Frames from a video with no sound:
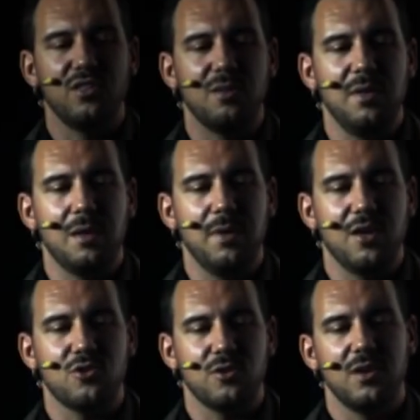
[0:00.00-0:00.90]
on the big
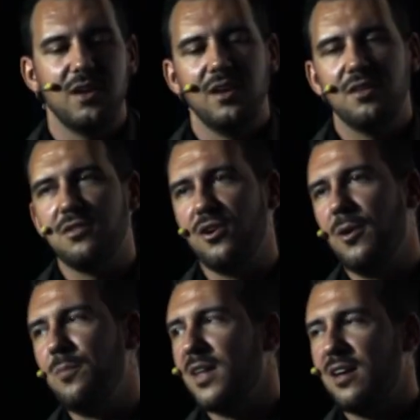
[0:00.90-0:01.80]
picture.
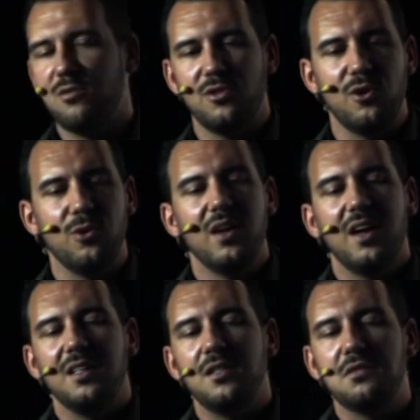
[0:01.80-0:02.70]
So as you know,
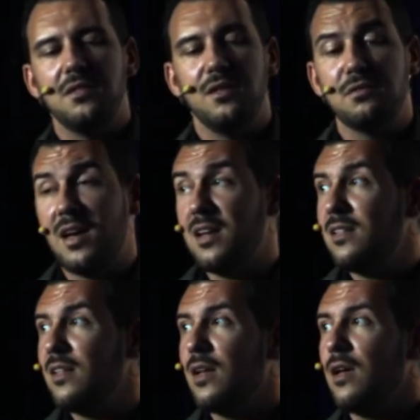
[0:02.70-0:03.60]
this
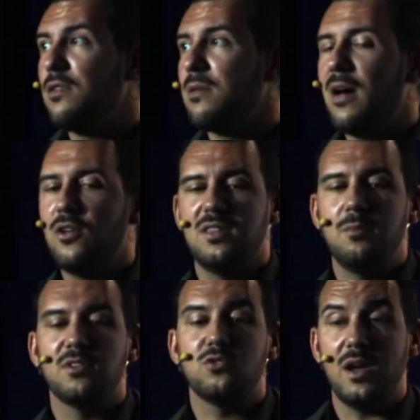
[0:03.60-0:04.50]
design is about
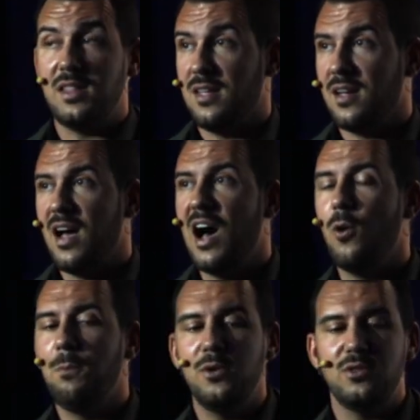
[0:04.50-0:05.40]
demonstrating
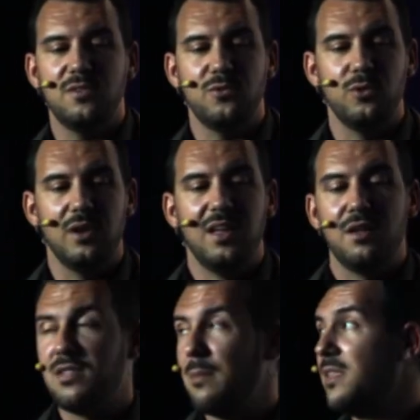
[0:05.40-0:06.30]
how beautiful
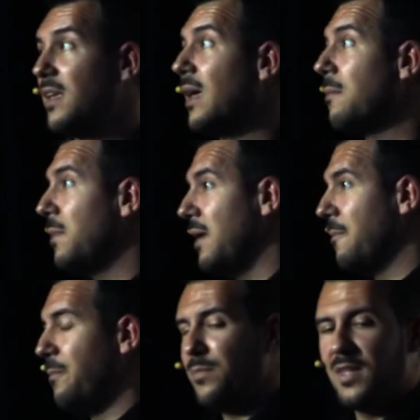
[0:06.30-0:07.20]
something can
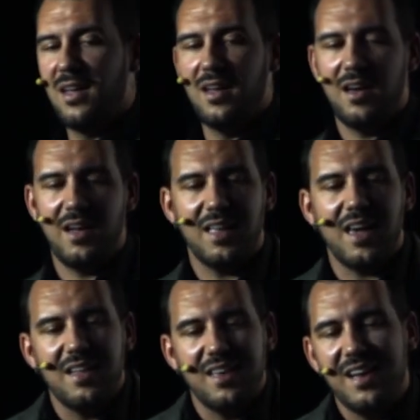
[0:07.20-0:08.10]
be. And
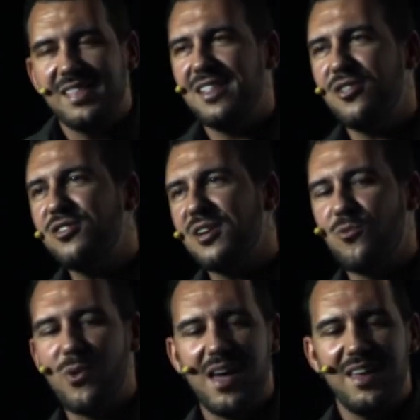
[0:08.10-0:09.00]
again, in
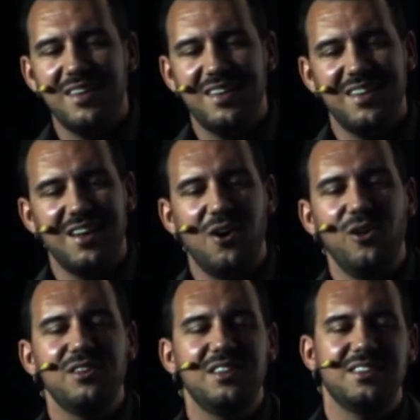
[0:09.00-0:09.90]
another way,
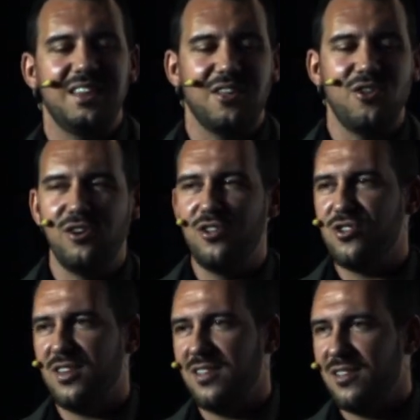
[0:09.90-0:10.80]
all this
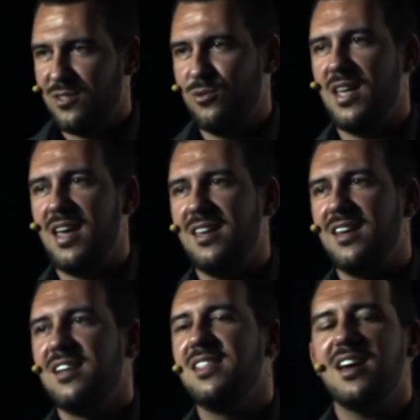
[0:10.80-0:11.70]
technology
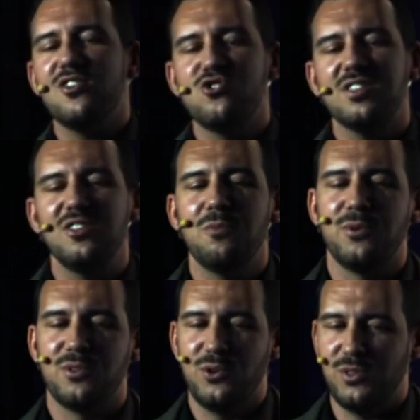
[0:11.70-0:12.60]
today, they are just an
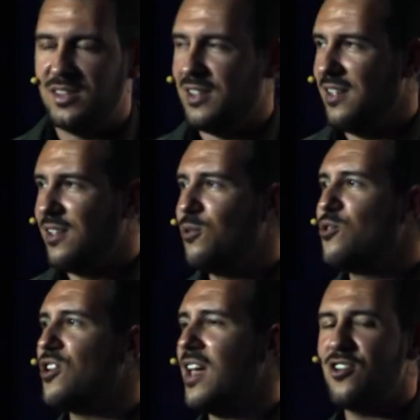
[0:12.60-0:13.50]
opportunity
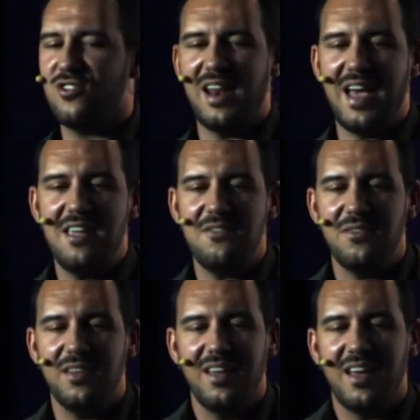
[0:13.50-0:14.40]
to change
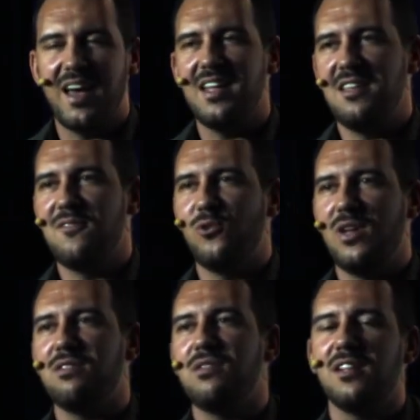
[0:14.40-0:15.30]
life and
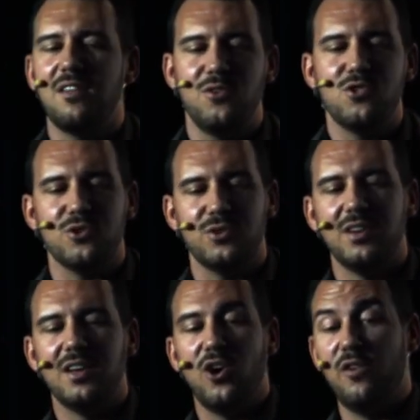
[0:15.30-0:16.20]
influencing the
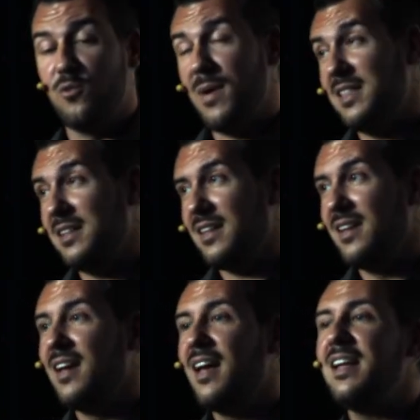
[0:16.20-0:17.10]
future of humanity